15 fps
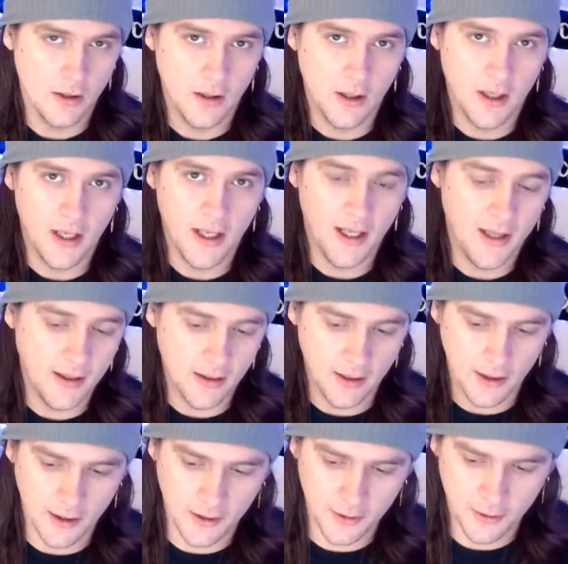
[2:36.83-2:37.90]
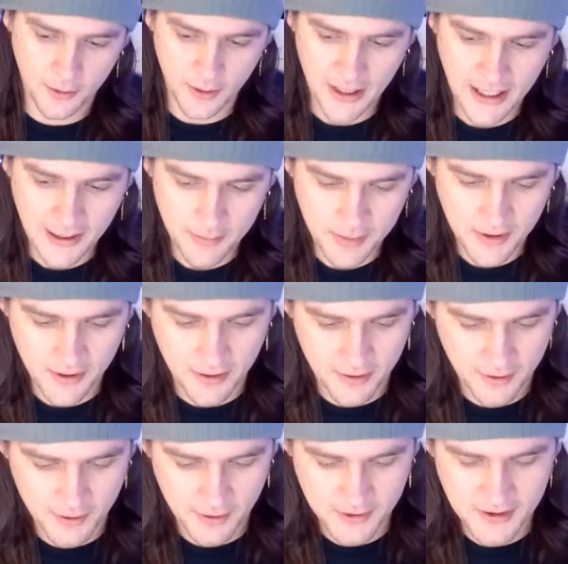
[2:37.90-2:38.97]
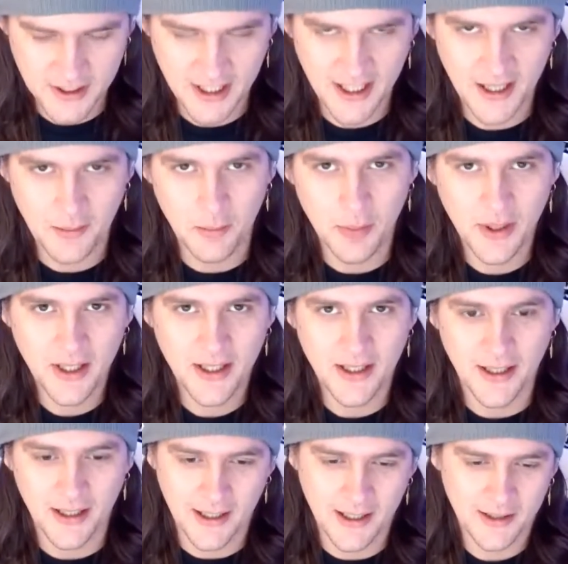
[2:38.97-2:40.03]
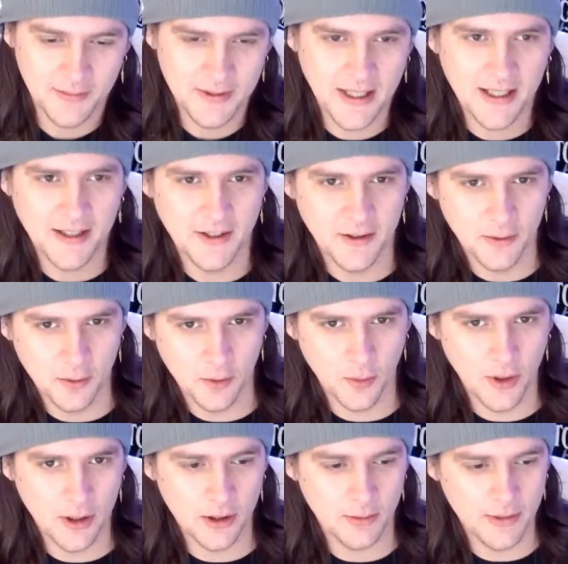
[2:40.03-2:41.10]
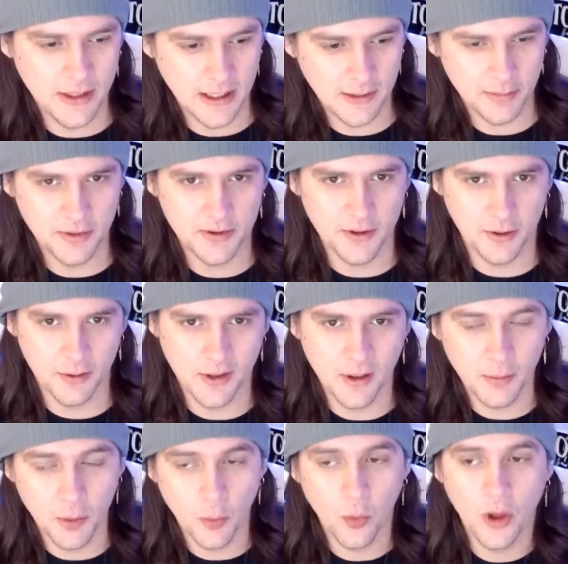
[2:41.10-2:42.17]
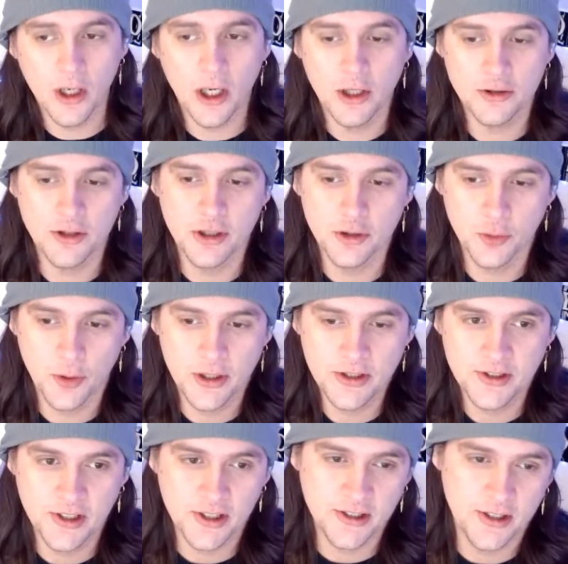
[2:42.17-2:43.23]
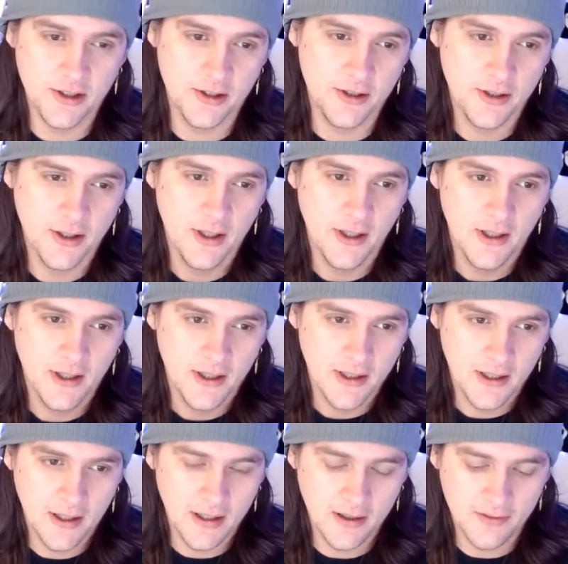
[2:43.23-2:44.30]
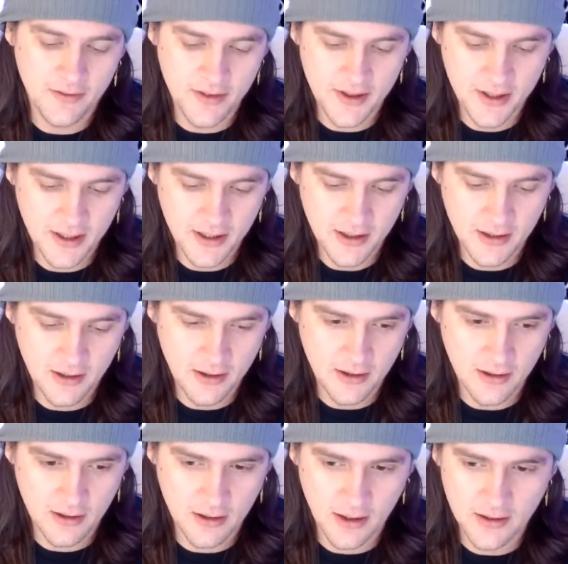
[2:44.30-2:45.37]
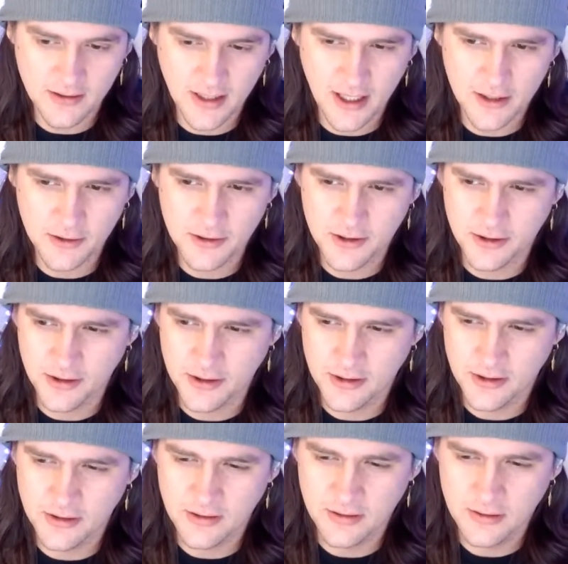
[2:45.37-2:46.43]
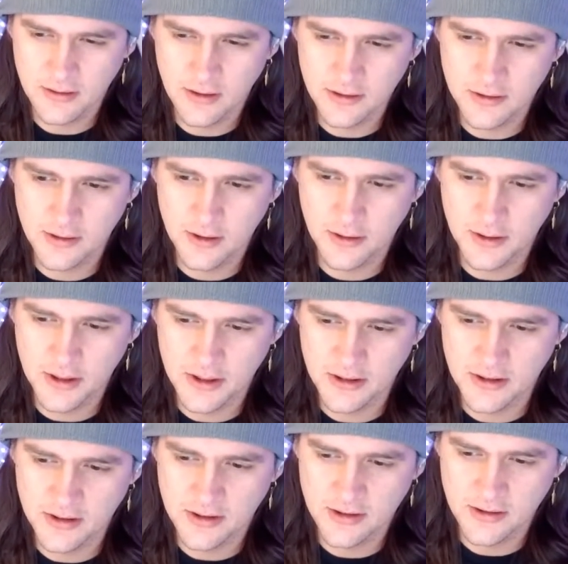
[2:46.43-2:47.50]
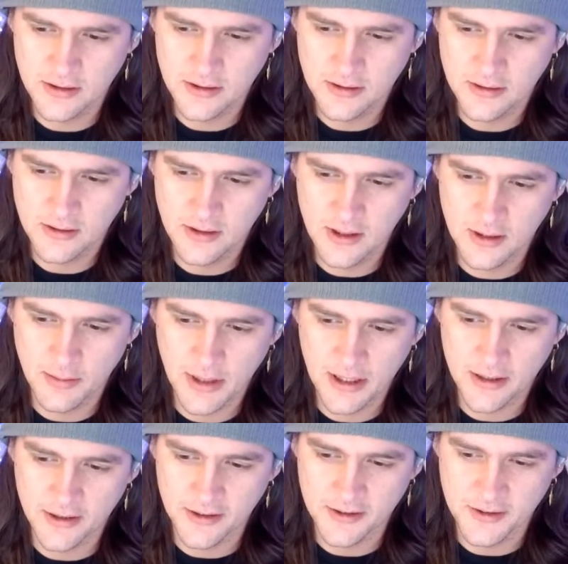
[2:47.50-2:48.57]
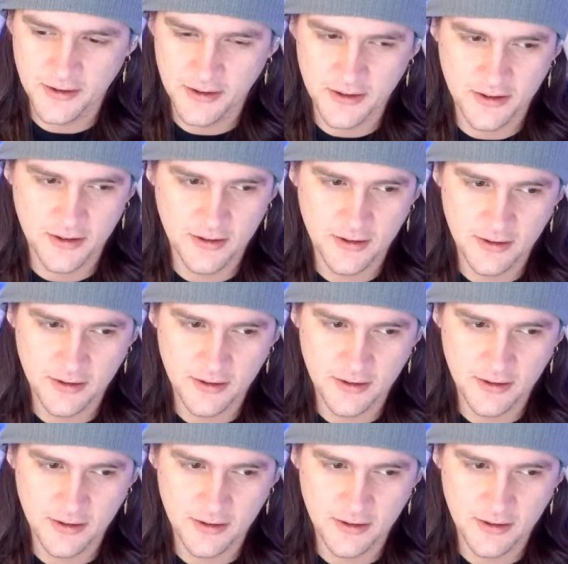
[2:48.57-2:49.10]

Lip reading: Hello, happy Thursday, big ups. How you doing? Welcome in episode number 126 here of the Untitled series, also known as the Immaculate series.